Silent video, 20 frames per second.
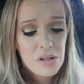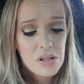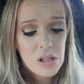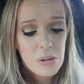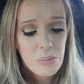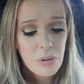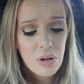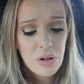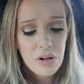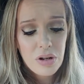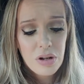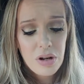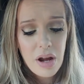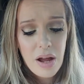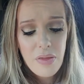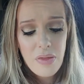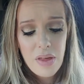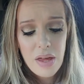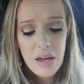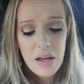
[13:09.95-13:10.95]
of this burger
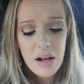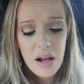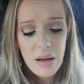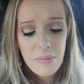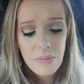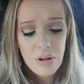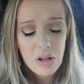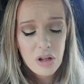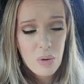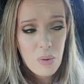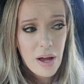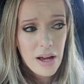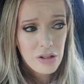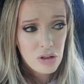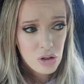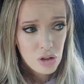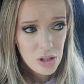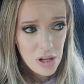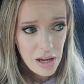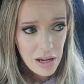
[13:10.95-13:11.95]
and then I'm gonna go
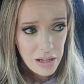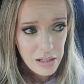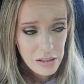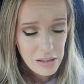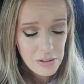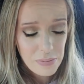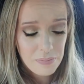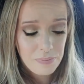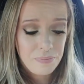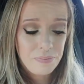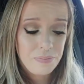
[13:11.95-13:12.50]
exercise.